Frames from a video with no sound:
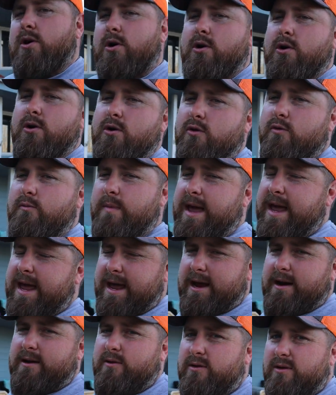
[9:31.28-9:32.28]
Oh
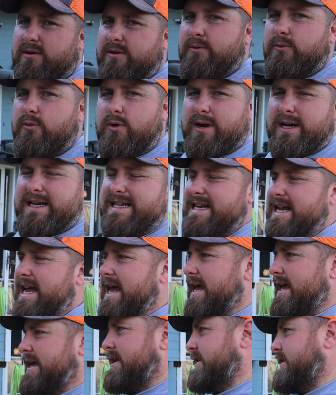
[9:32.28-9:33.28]
man, what a
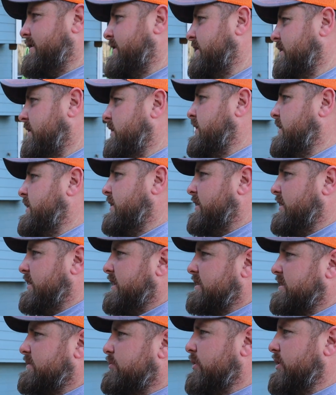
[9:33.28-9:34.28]
day.
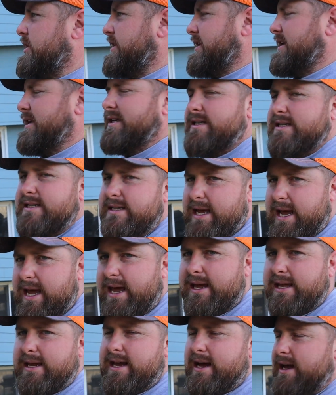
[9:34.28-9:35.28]
It's been a
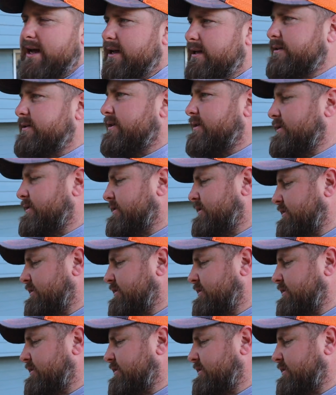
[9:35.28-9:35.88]
day, guys.